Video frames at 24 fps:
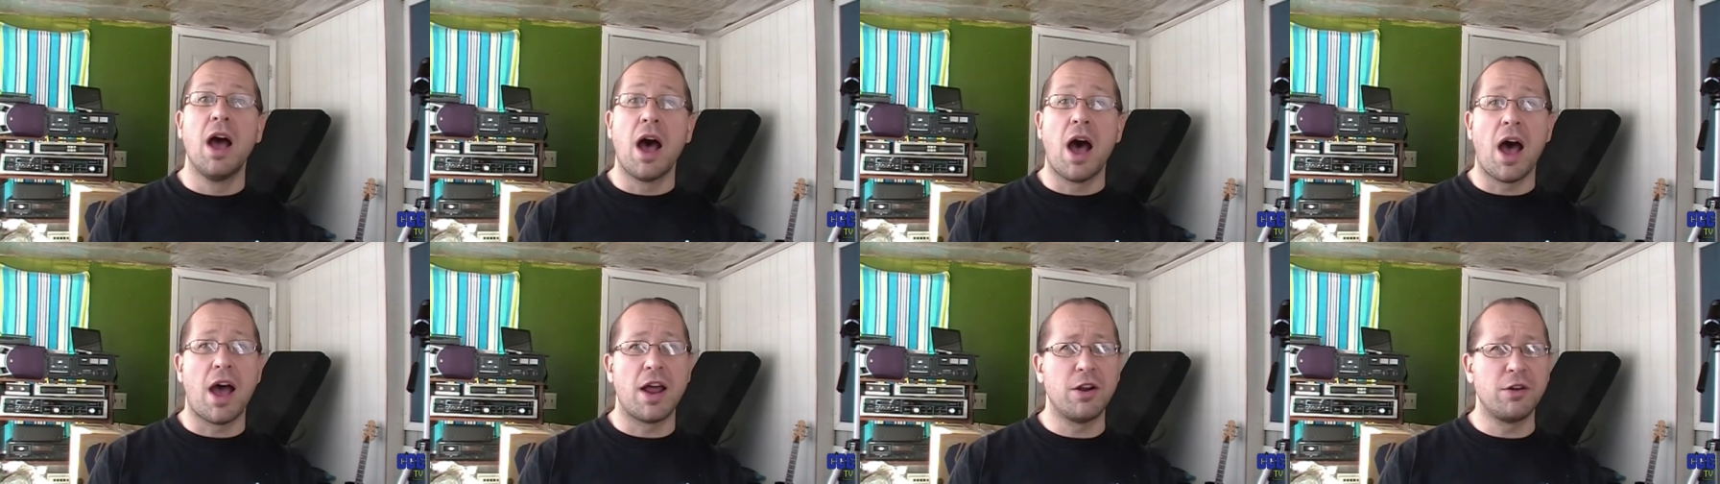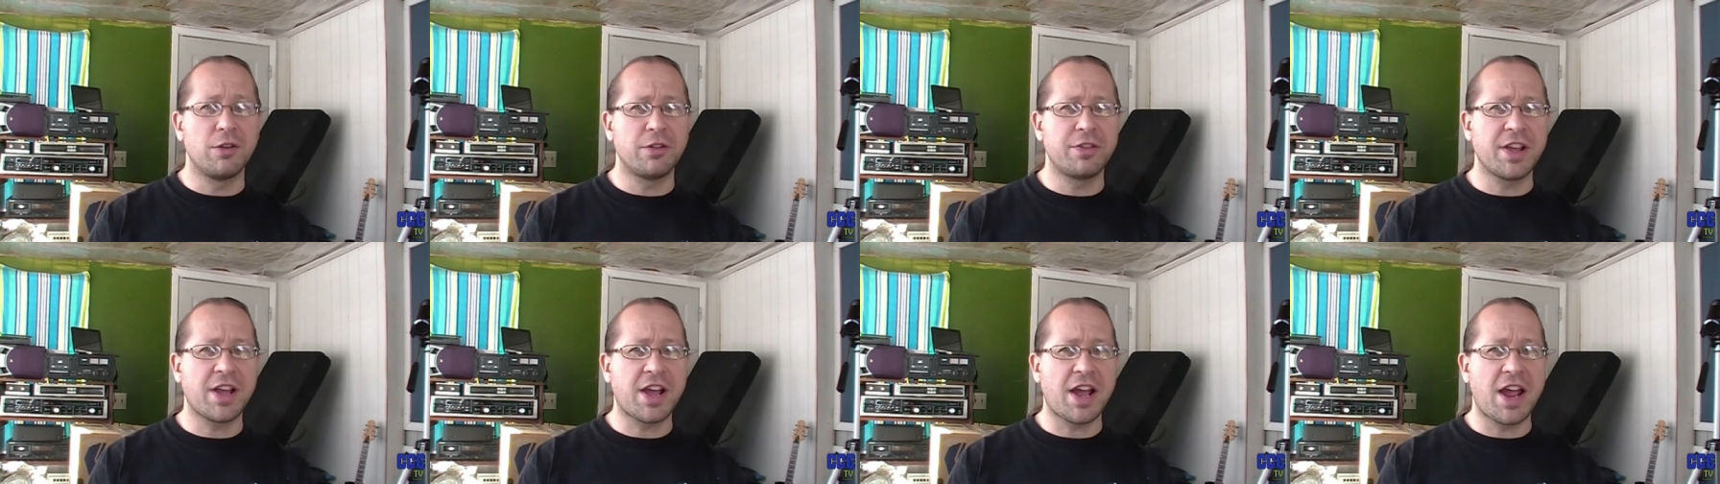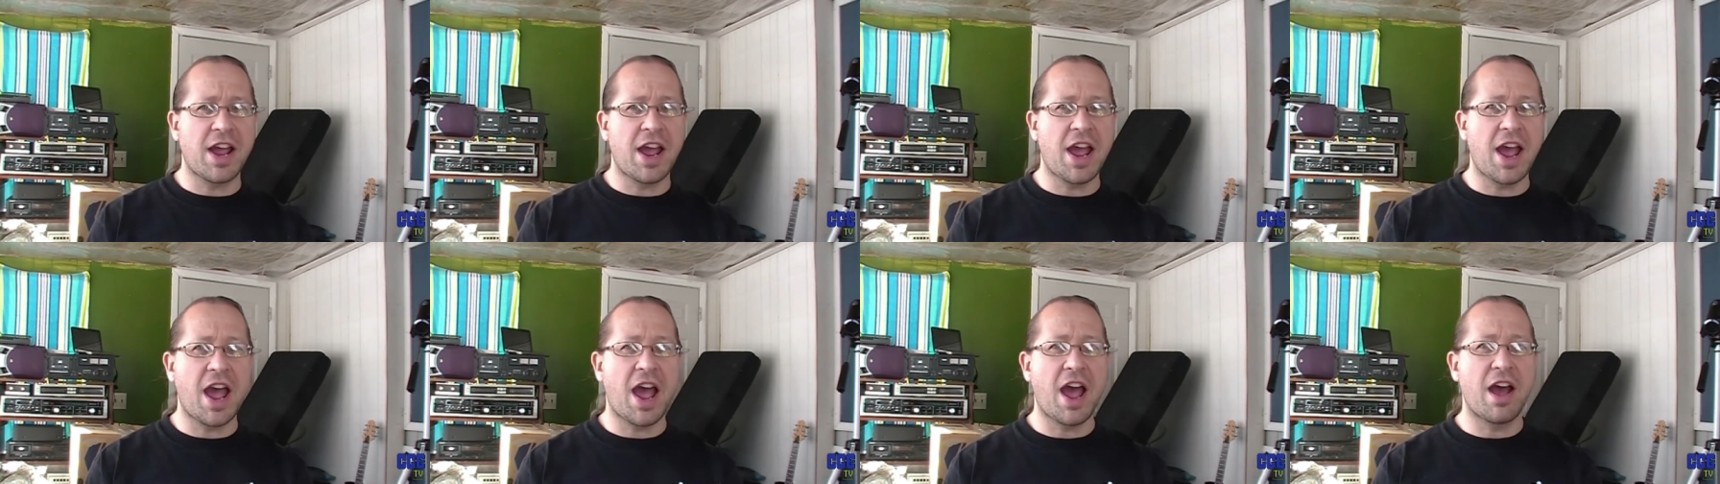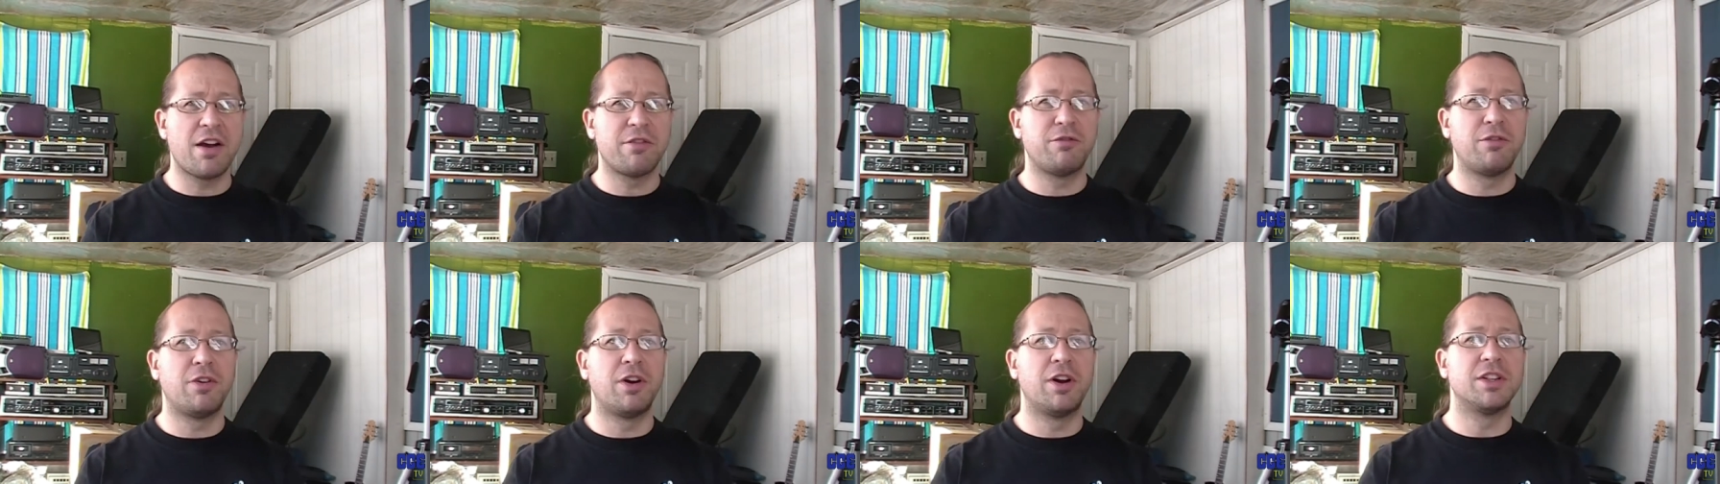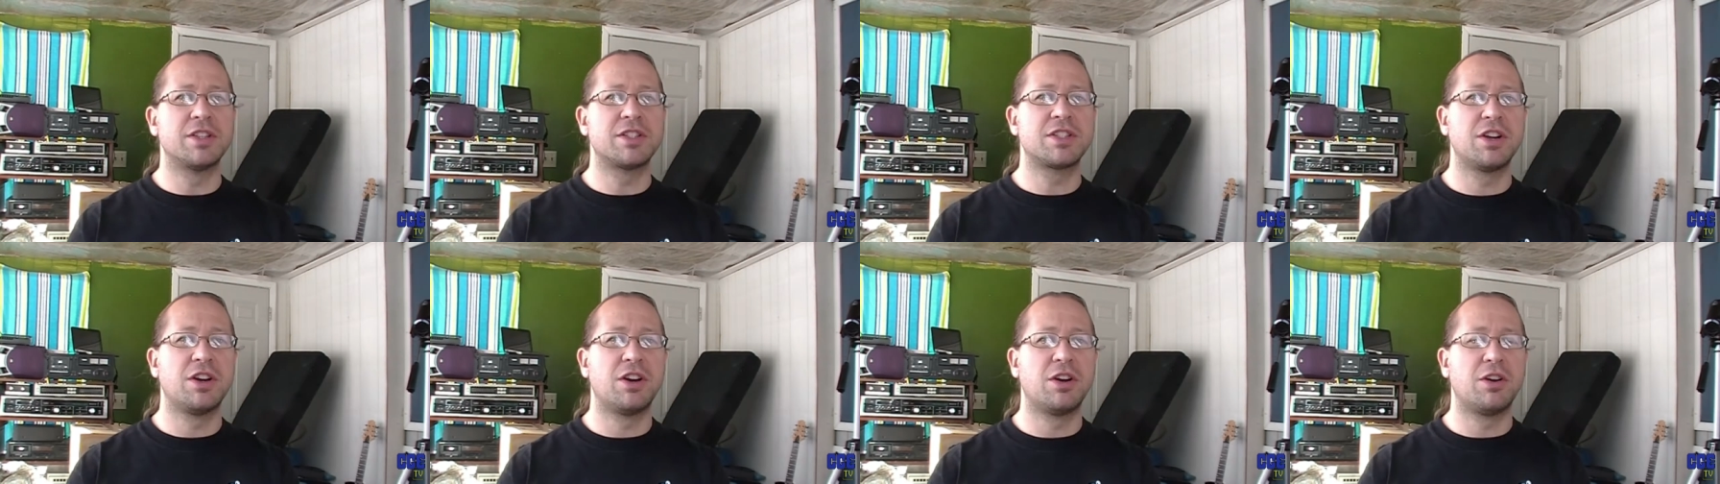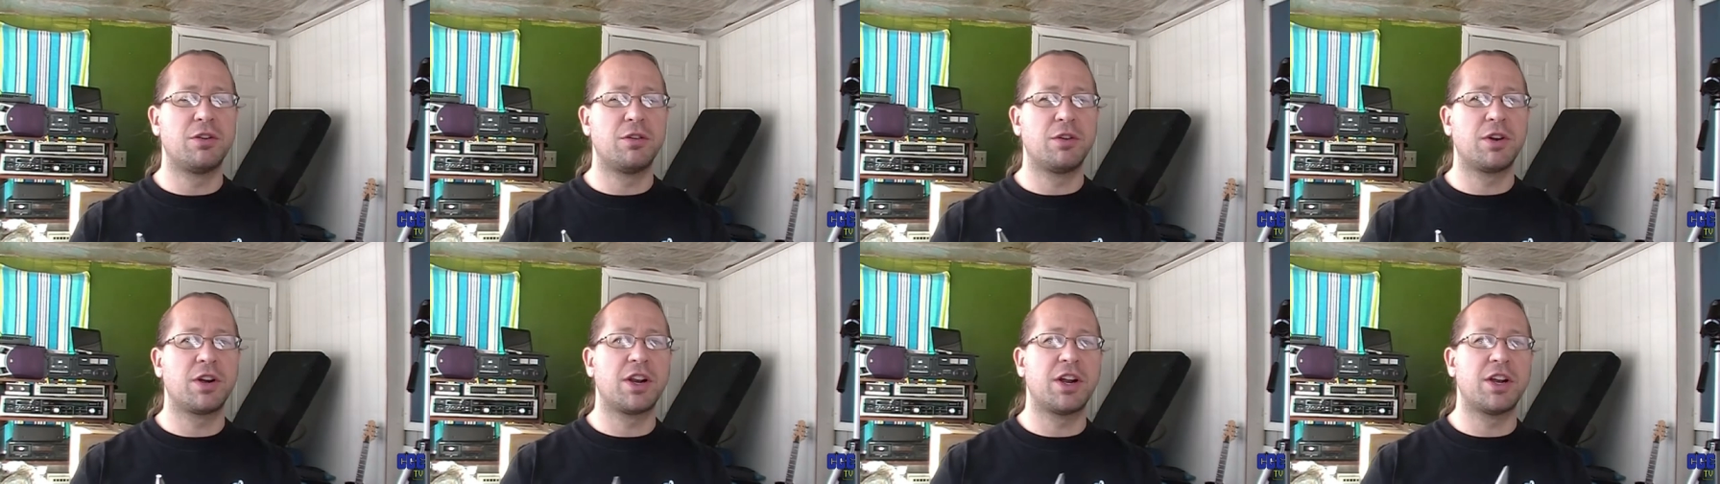I don't think I have one,
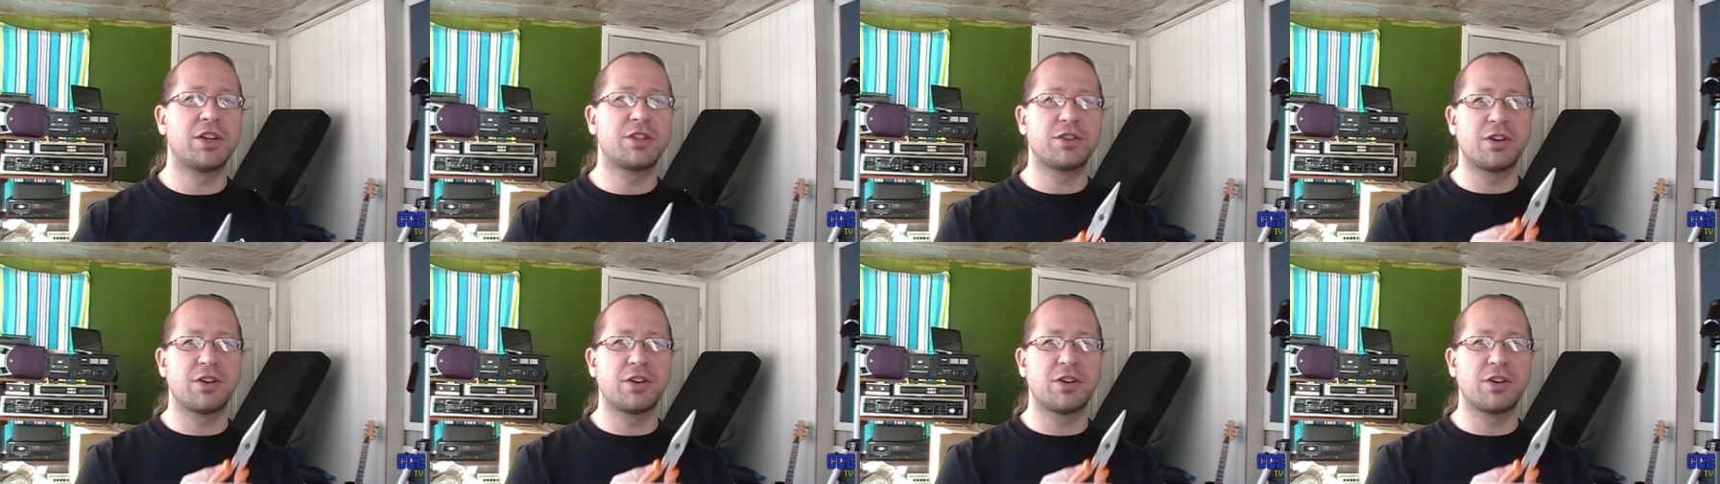so we're gonna